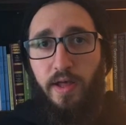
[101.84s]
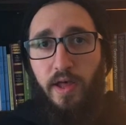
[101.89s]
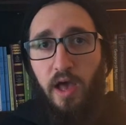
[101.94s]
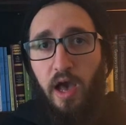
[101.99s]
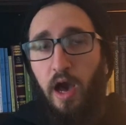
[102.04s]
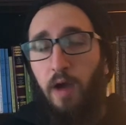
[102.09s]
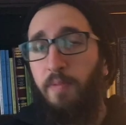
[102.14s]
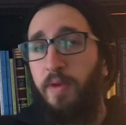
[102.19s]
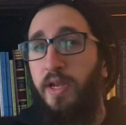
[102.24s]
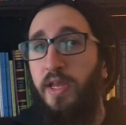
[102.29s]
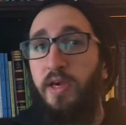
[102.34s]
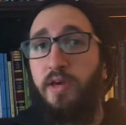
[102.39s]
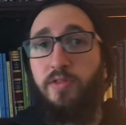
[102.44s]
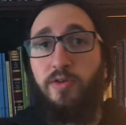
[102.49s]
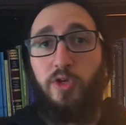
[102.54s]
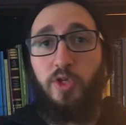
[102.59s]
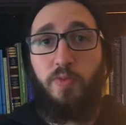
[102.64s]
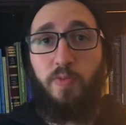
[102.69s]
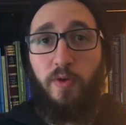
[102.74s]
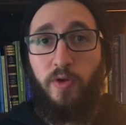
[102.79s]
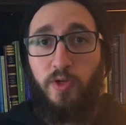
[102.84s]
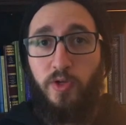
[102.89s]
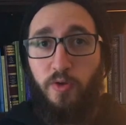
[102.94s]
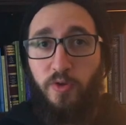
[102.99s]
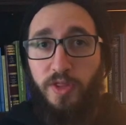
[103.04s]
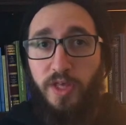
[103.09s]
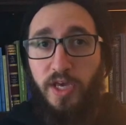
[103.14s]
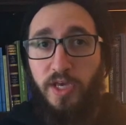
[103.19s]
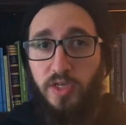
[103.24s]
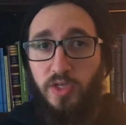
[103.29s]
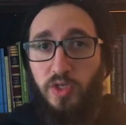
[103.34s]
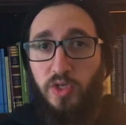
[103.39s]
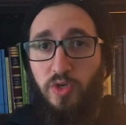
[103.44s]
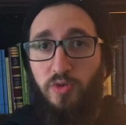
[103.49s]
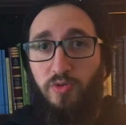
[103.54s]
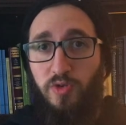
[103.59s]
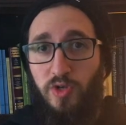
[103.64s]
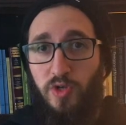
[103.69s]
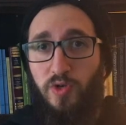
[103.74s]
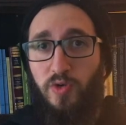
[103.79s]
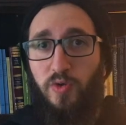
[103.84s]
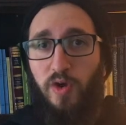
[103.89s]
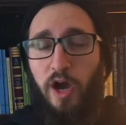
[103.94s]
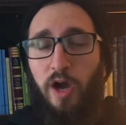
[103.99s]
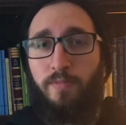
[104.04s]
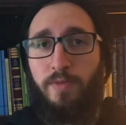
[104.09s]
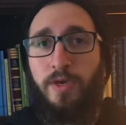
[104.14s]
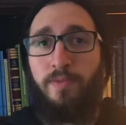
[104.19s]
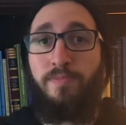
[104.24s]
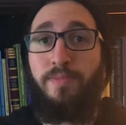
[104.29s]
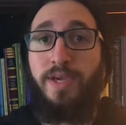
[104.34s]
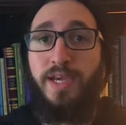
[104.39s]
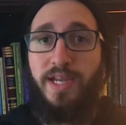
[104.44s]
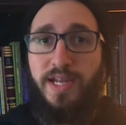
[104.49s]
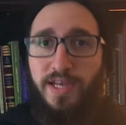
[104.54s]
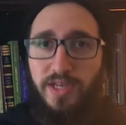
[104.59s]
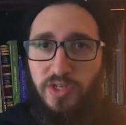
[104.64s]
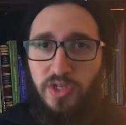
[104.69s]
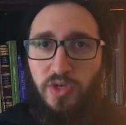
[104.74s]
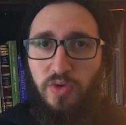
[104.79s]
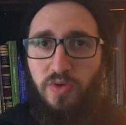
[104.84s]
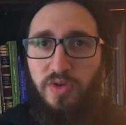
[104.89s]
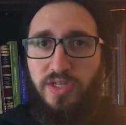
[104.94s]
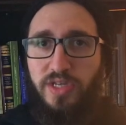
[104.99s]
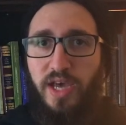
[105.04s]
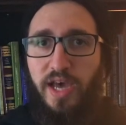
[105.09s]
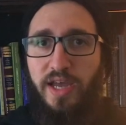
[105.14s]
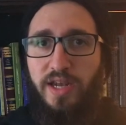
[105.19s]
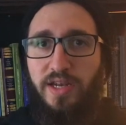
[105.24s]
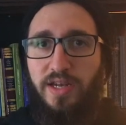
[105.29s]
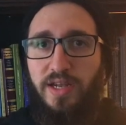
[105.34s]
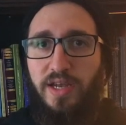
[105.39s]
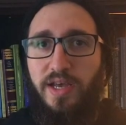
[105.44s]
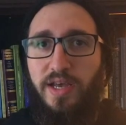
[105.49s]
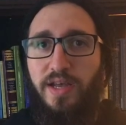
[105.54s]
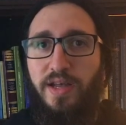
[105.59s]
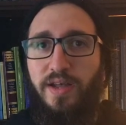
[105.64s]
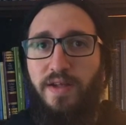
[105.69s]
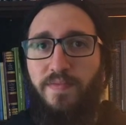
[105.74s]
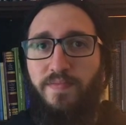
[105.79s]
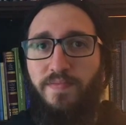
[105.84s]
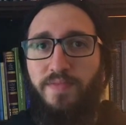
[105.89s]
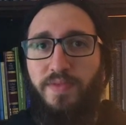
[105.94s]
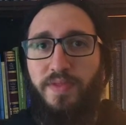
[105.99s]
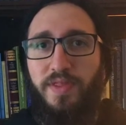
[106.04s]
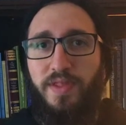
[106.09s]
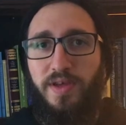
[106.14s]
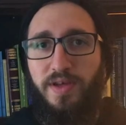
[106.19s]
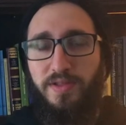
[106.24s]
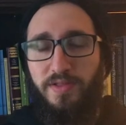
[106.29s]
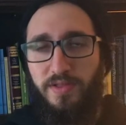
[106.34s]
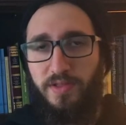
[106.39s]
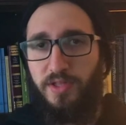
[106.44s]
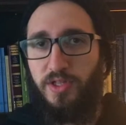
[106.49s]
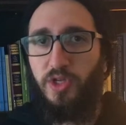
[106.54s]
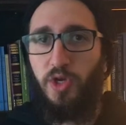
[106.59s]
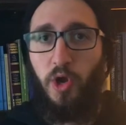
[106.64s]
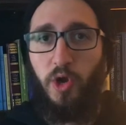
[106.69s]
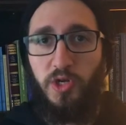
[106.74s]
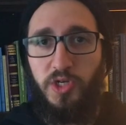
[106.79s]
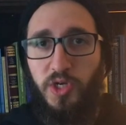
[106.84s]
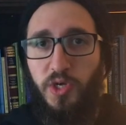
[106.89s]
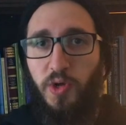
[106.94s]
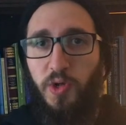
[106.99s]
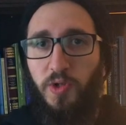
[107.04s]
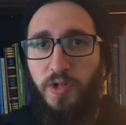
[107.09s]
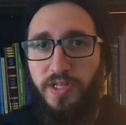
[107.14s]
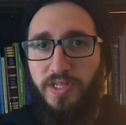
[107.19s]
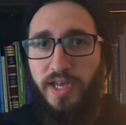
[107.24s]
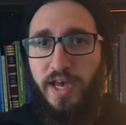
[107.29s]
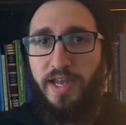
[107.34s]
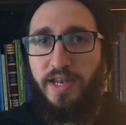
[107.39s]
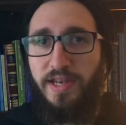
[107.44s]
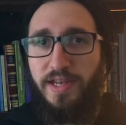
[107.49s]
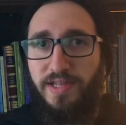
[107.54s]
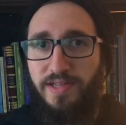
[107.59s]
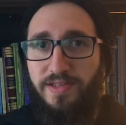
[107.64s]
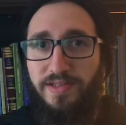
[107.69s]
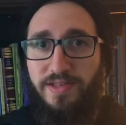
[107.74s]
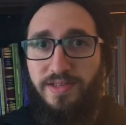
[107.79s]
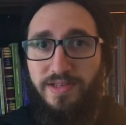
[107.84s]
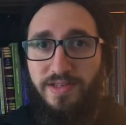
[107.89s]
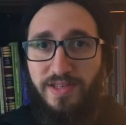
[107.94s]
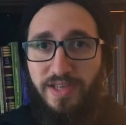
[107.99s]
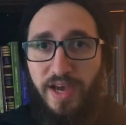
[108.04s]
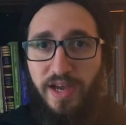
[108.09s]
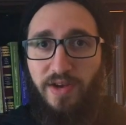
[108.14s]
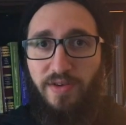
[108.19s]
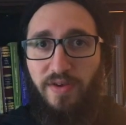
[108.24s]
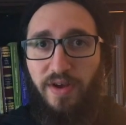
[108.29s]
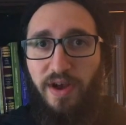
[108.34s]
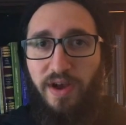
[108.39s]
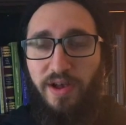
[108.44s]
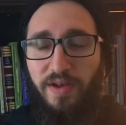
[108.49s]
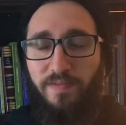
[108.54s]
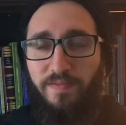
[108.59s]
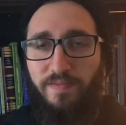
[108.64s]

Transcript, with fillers: how many other spiritual things you do, how many meetings you attend, liturgical attendance, etc.